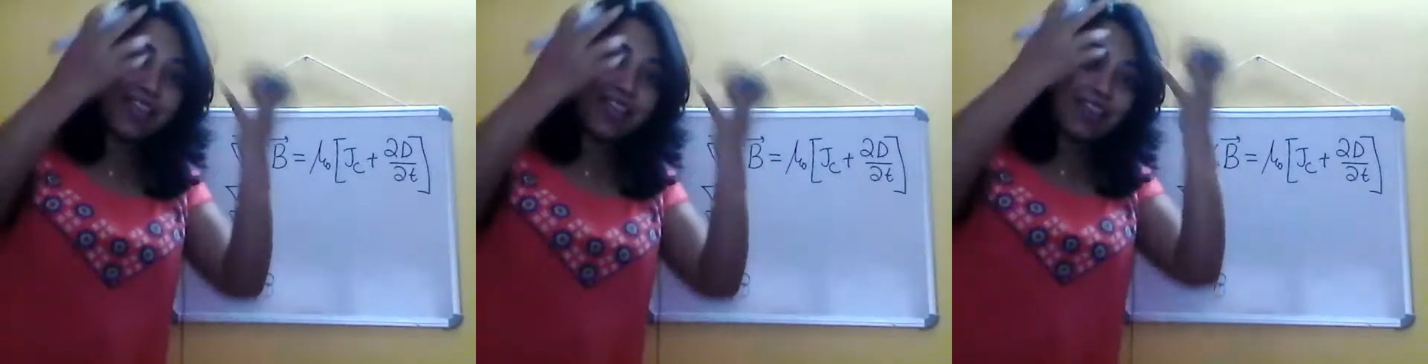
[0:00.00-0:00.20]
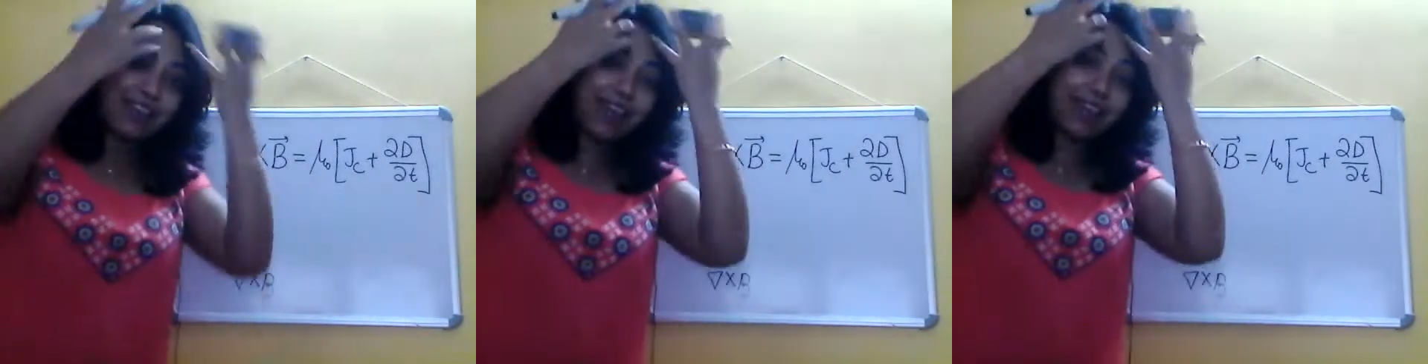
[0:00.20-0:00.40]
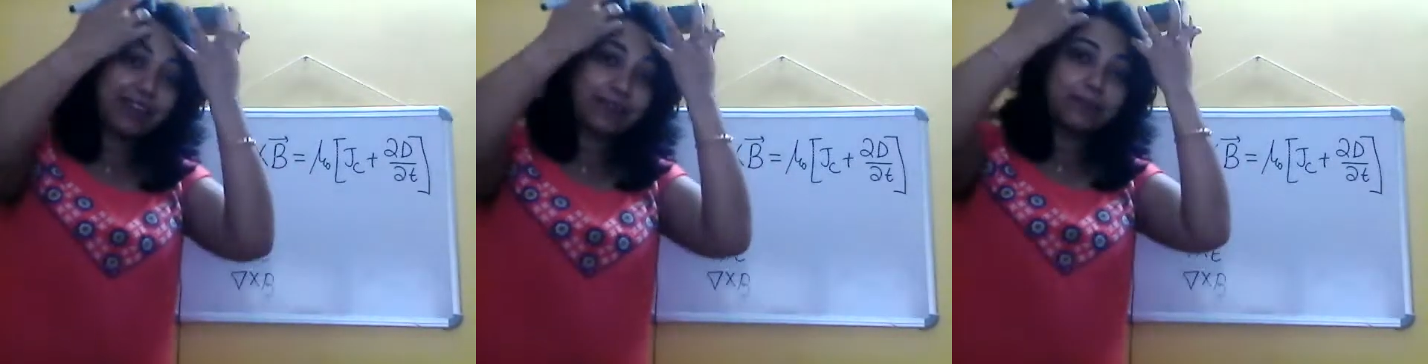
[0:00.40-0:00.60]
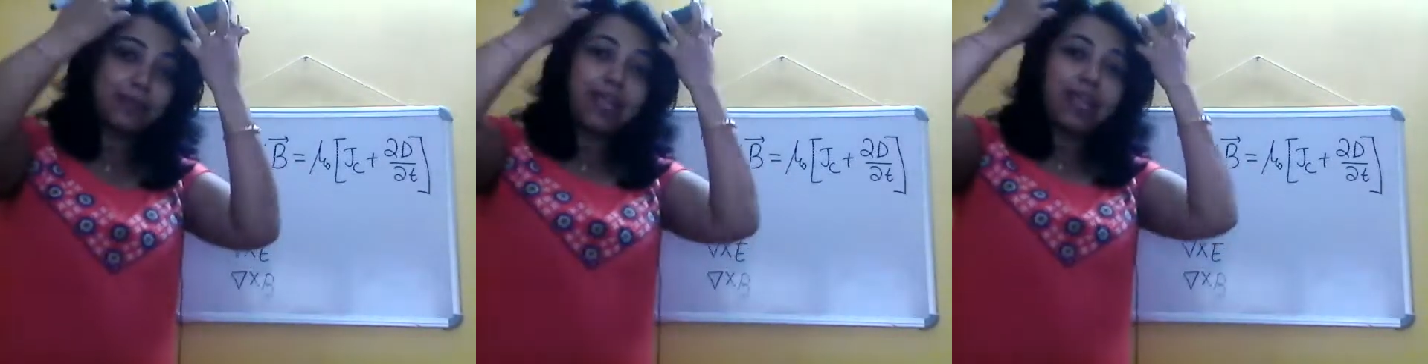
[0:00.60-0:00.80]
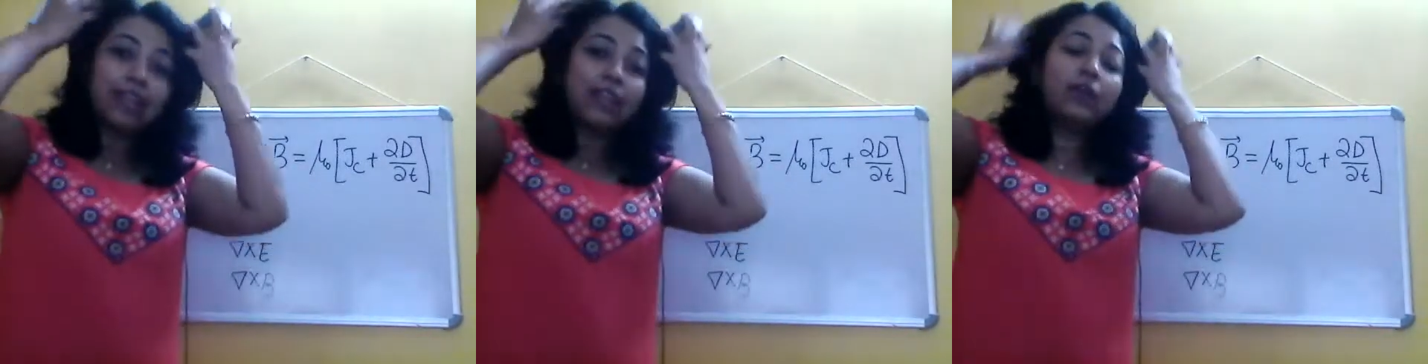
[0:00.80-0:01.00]
Right.
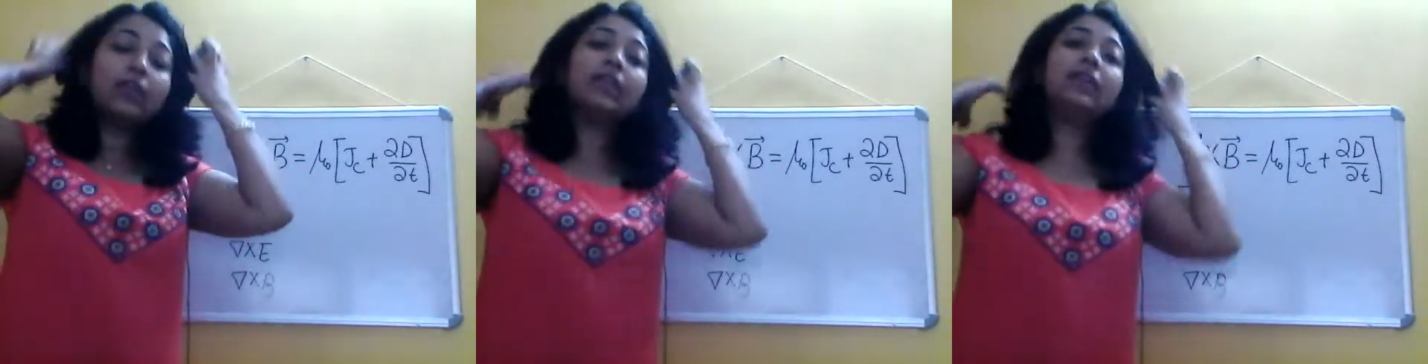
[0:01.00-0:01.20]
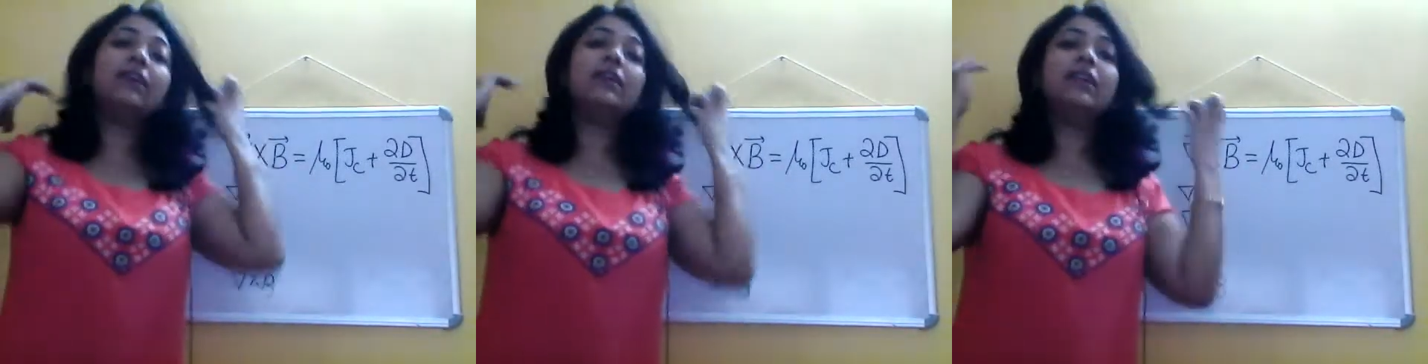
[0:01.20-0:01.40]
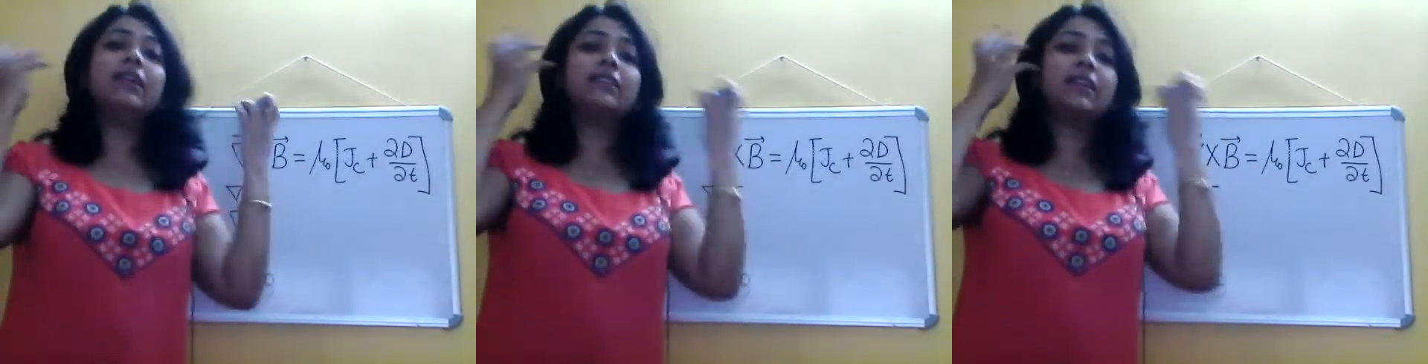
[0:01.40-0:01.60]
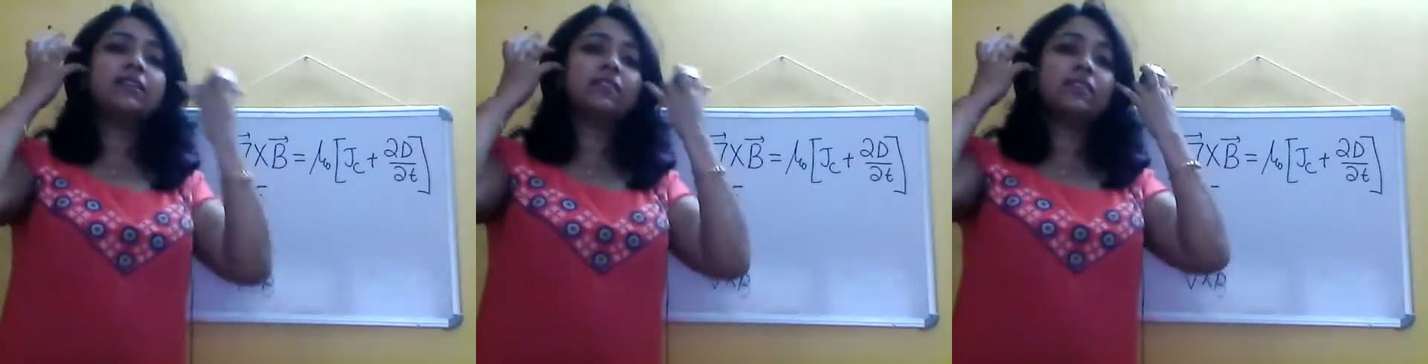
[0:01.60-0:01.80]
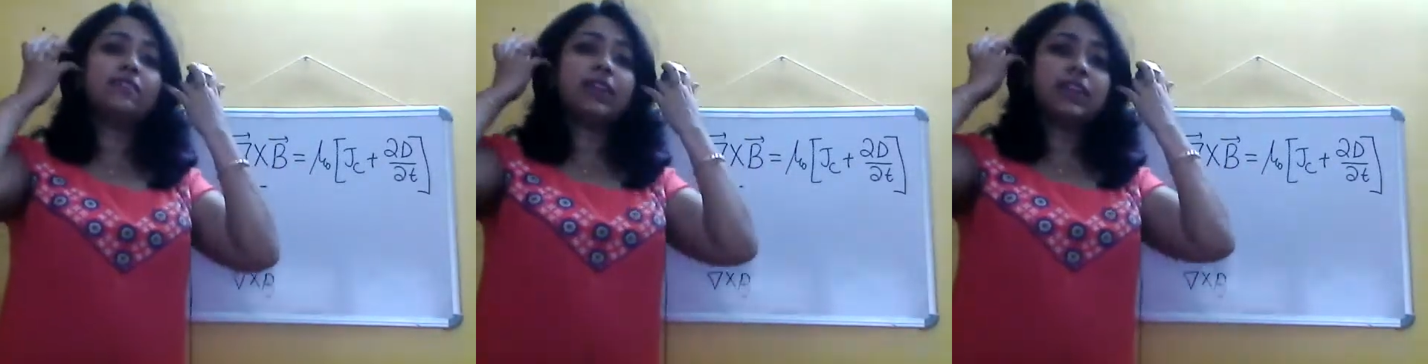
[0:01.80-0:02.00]
Now here, there is
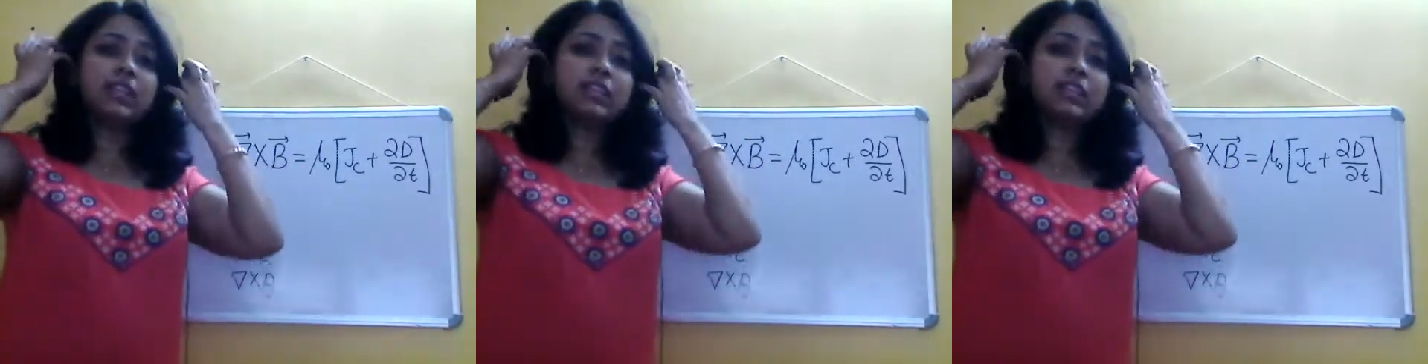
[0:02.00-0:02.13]
a very